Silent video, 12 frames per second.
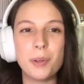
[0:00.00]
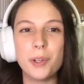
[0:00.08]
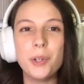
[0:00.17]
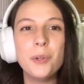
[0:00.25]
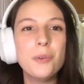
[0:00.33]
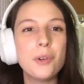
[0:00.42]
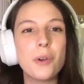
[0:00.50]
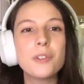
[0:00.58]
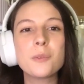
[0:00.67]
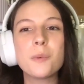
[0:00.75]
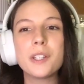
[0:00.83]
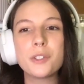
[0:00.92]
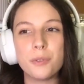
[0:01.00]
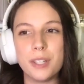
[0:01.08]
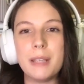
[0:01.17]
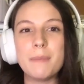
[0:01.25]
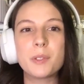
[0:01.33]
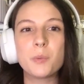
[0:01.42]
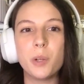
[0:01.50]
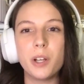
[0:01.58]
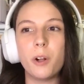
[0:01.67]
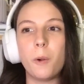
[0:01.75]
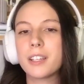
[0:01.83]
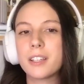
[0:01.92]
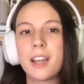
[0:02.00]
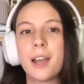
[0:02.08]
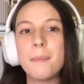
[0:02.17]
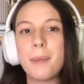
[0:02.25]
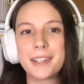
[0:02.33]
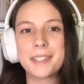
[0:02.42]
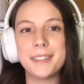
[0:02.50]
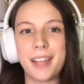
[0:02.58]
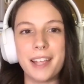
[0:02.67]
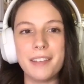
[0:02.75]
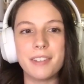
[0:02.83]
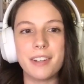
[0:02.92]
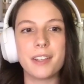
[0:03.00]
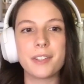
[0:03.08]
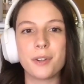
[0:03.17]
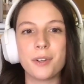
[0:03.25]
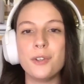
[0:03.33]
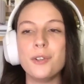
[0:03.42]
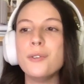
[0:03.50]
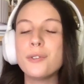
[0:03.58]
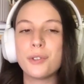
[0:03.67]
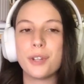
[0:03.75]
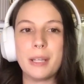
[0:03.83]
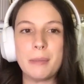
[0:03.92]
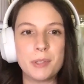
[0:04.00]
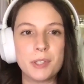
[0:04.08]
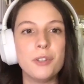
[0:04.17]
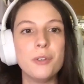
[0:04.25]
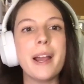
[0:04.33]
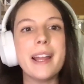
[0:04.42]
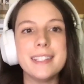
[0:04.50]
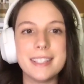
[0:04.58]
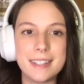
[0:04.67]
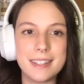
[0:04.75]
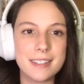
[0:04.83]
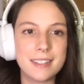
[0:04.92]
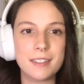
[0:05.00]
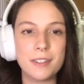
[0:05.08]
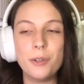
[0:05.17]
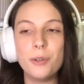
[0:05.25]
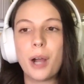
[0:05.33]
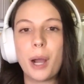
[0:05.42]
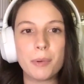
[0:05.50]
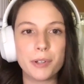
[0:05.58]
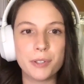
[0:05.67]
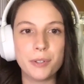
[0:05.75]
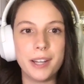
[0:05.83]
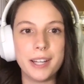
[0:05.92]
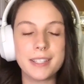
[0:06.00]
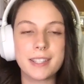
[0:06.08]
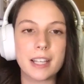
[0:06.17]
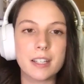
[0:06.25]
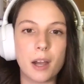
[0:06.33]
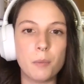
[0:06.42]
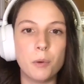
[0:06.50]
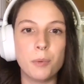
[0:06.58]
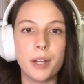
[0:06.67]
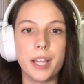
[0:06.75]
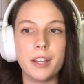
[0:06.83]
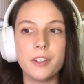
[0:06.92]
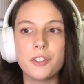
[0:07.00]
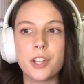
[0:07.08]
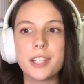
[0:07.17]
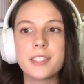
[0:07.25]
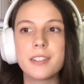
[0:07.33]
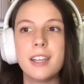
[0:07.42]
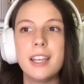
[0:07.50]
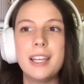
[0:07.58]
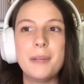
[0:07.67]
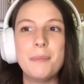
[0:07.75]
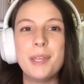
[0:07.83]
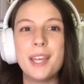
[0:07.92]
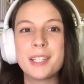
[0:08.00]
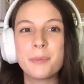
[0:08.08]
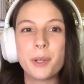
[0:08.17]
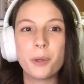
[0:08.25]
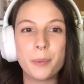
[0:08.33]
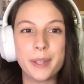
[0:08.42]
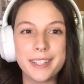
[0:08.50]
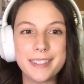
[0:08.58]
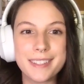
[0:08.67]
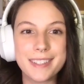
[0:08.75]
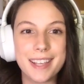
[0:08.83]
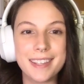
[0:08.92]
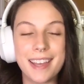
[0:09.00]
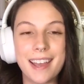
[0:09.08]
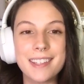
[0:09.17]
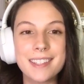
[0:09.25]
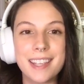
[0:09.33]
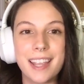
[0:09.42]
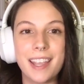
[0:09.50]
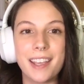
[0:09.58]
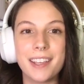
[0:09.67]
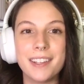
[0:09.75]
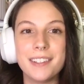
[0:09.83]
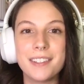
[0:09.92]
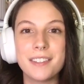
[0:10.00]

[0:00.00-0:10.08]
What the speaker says: And who knows what dreams will come back to life in us, or new dreams, new ideas, new opportunities that God will bring just because we are willing to say yes and